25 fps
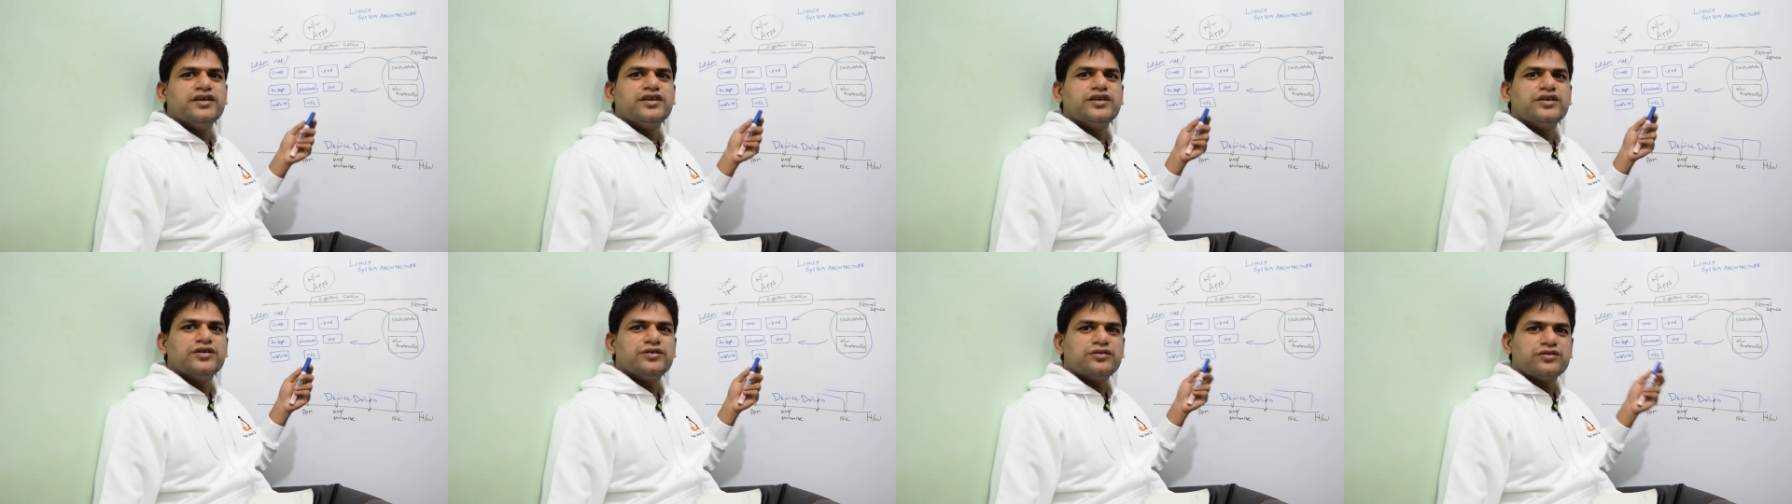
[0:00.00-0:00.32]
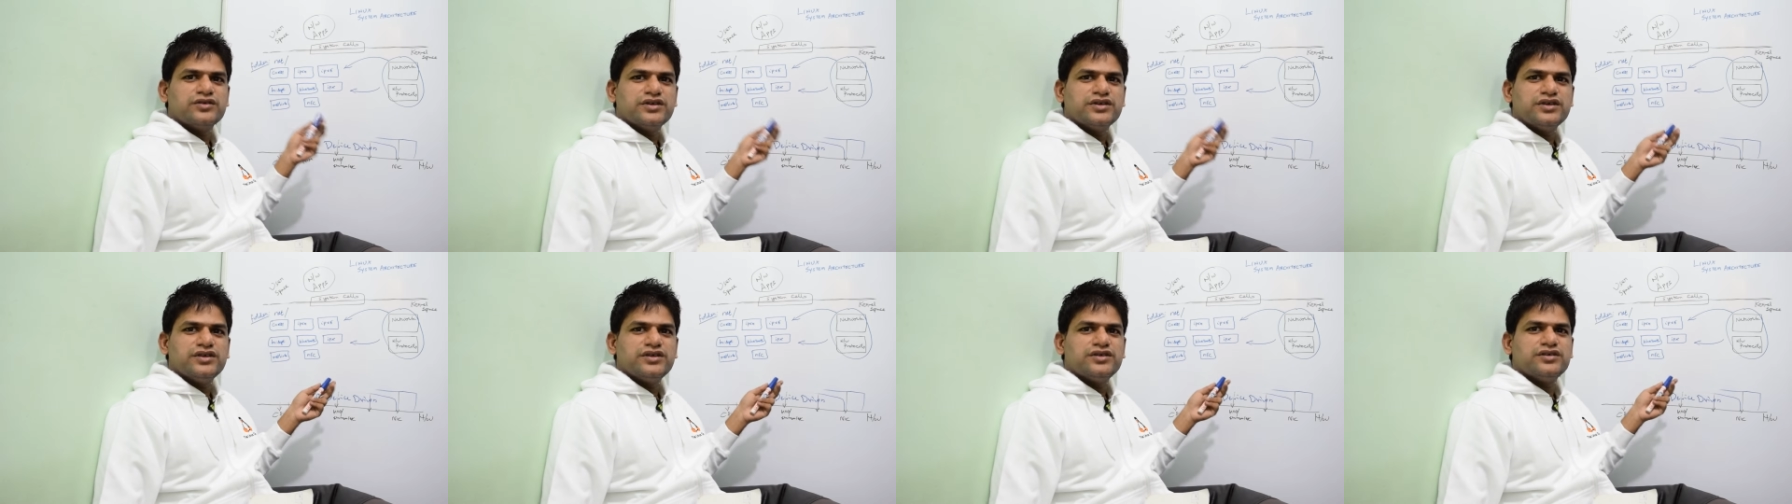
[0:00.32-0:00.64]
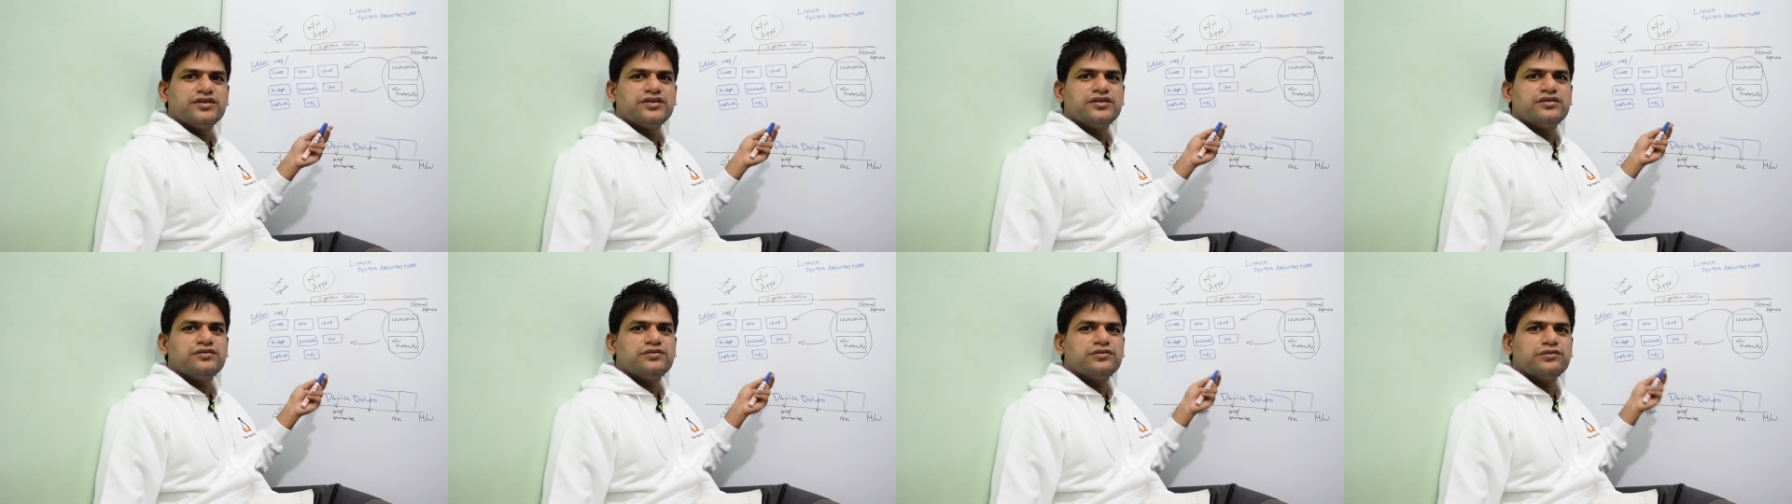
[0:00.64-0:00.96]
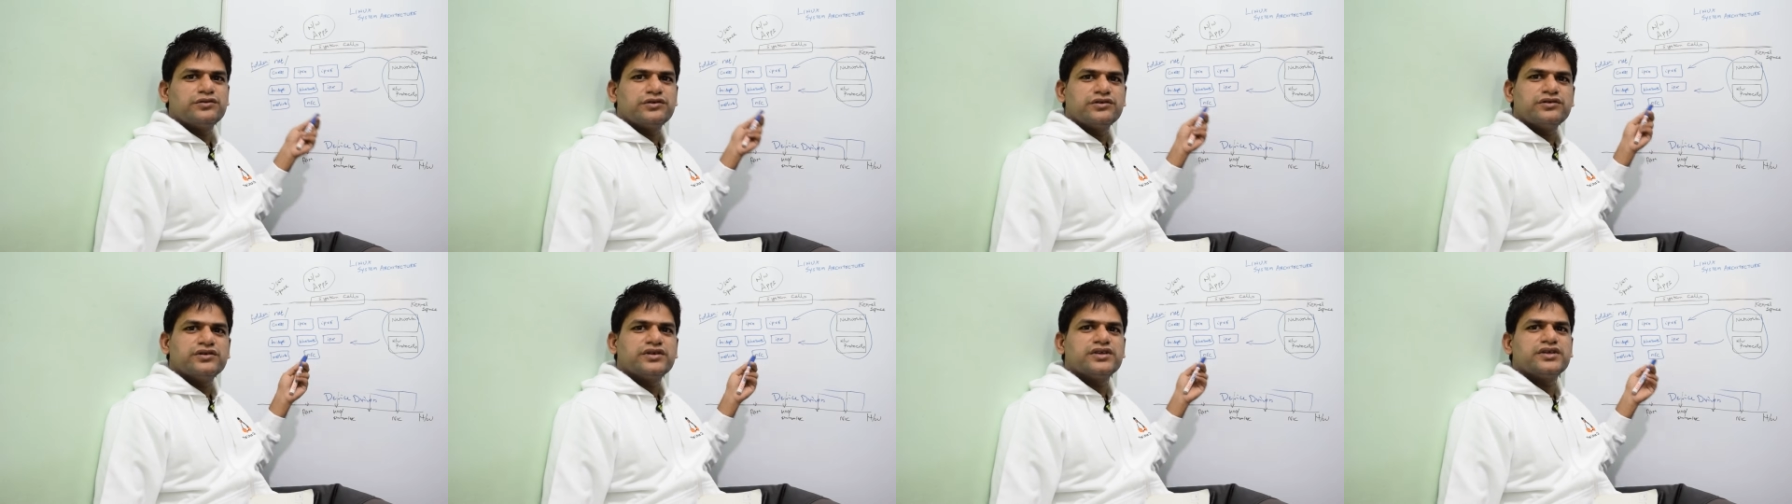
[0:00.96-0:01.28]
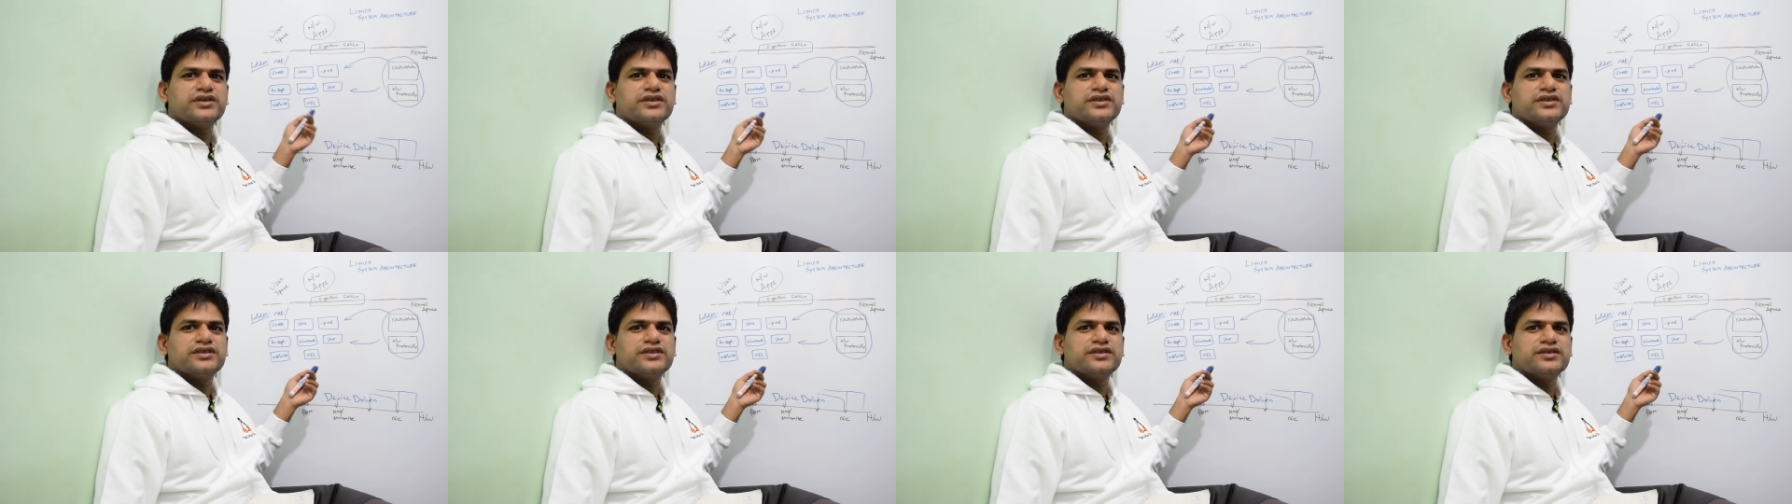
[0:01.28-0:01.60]
each
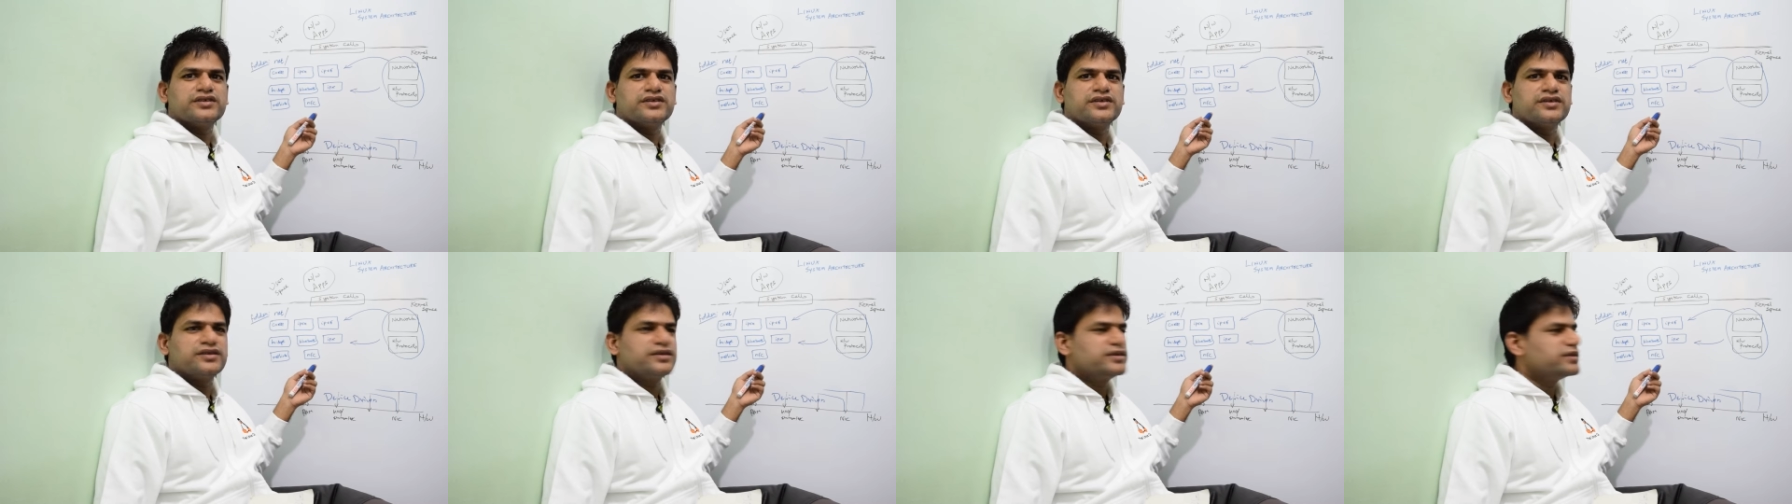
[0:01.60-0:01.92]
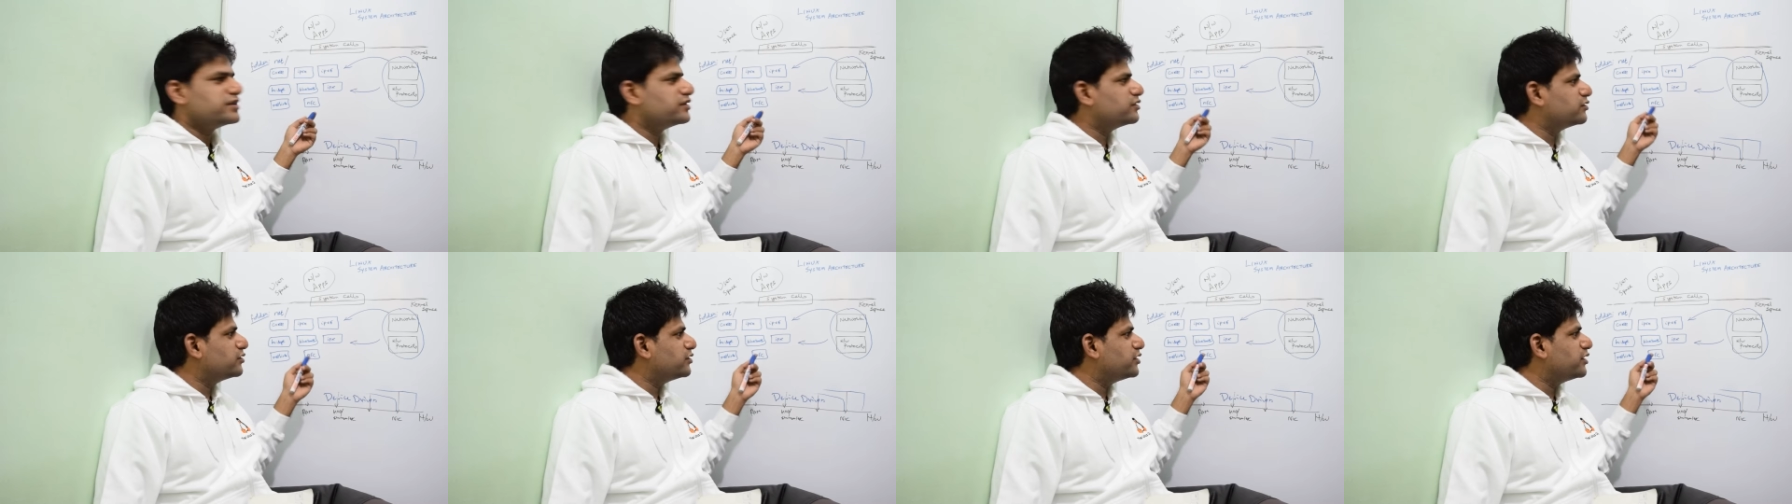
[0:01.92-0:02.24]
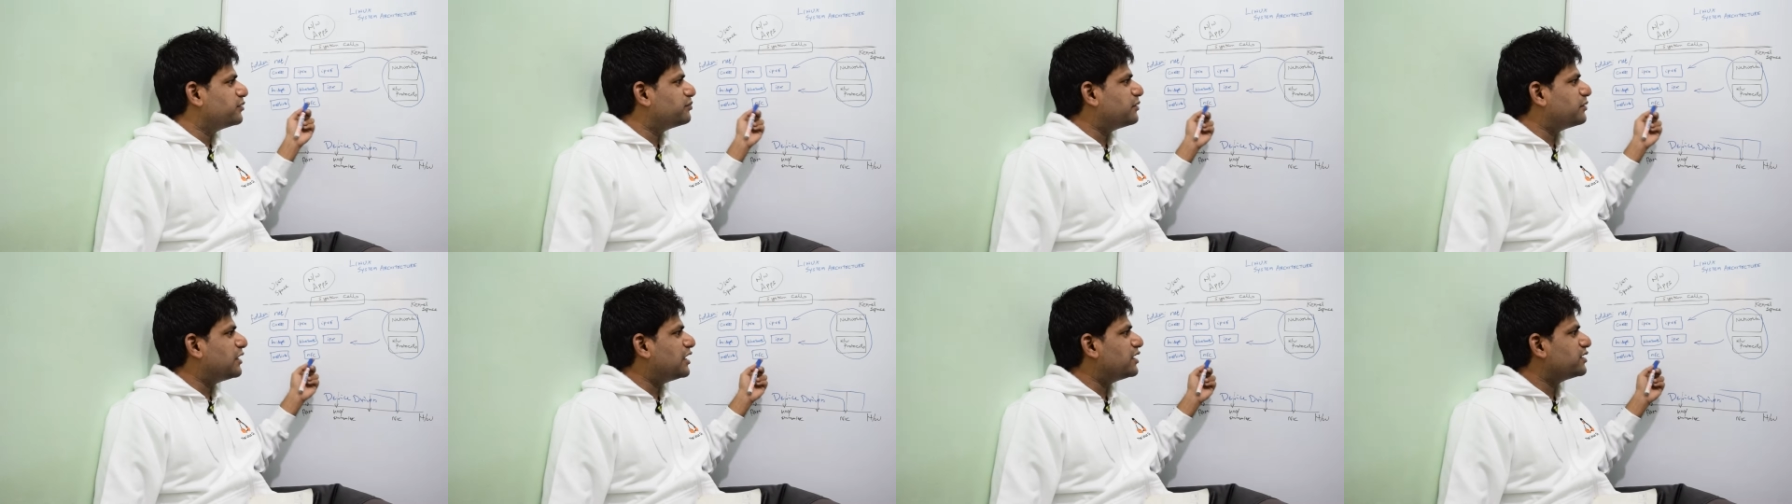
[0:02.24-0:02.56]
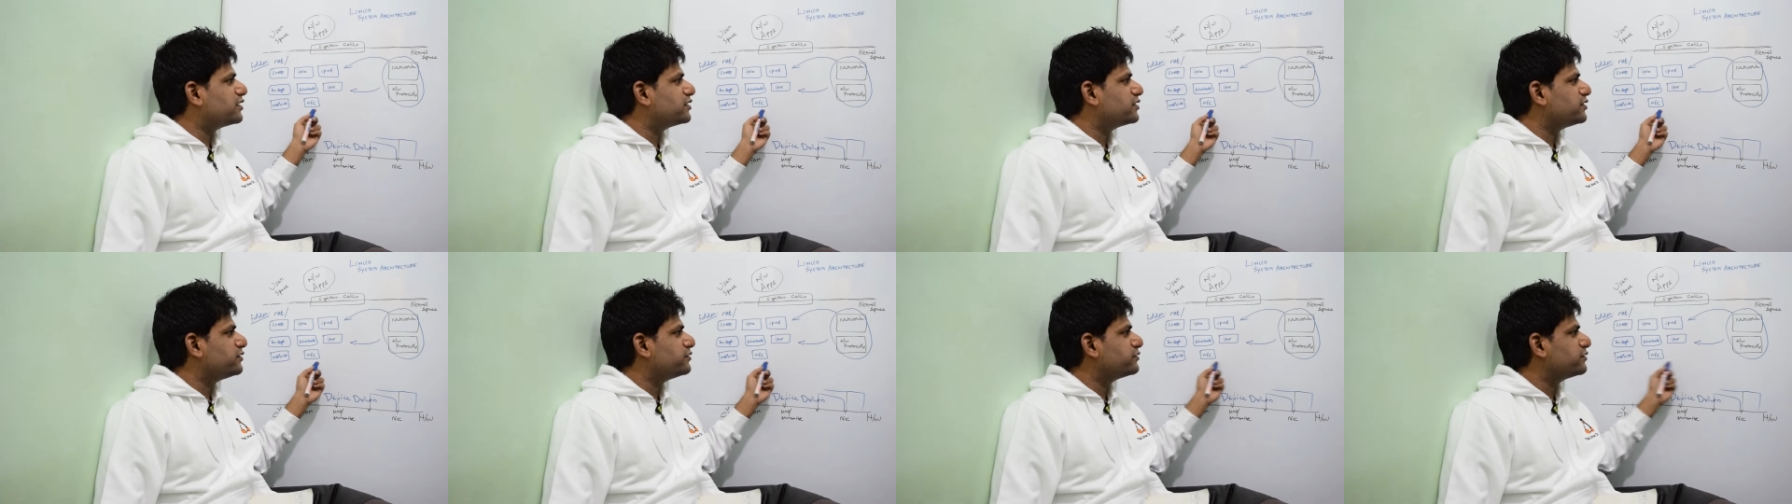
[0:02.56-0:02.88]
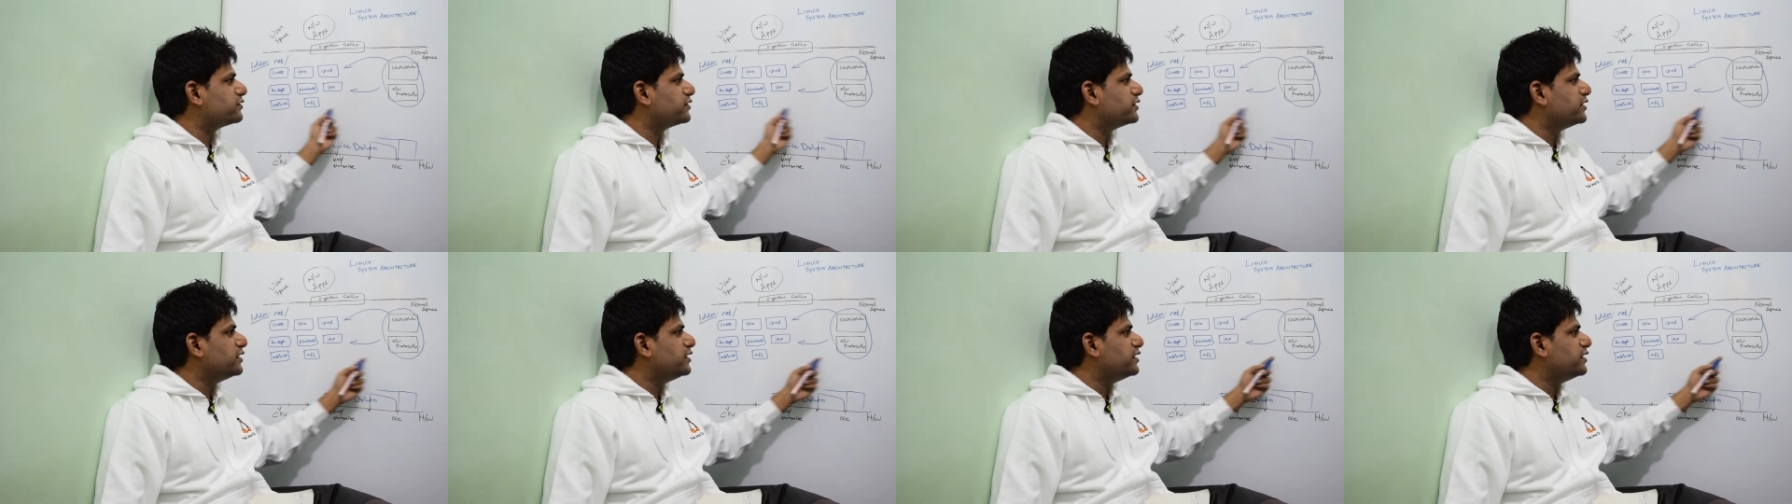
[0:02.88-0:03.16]
folder is a part of